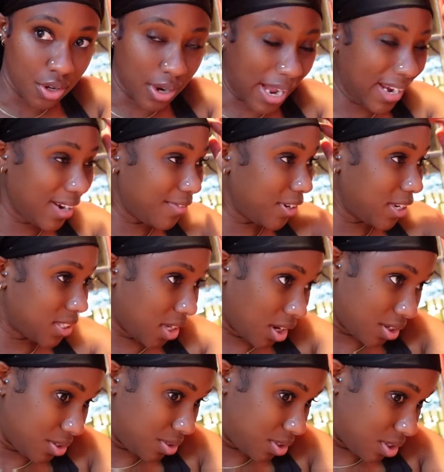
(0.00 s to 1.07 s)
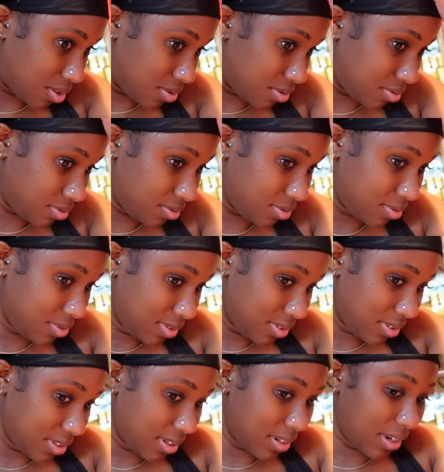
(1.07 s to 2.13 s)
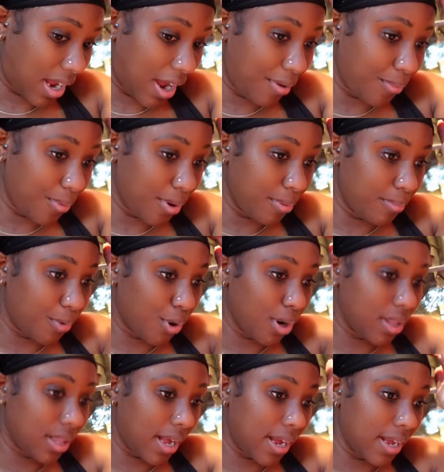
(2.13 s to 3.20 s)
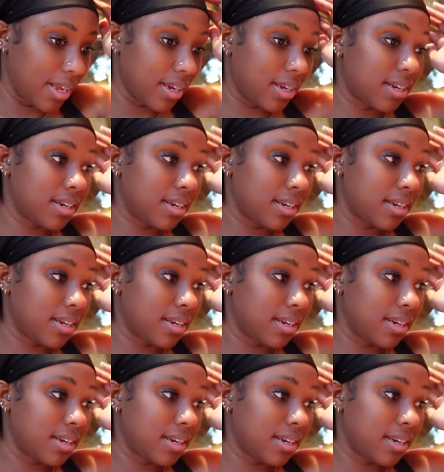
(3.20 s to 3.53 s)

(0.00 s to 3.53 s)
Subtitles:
no, I never get tacos though. I want more like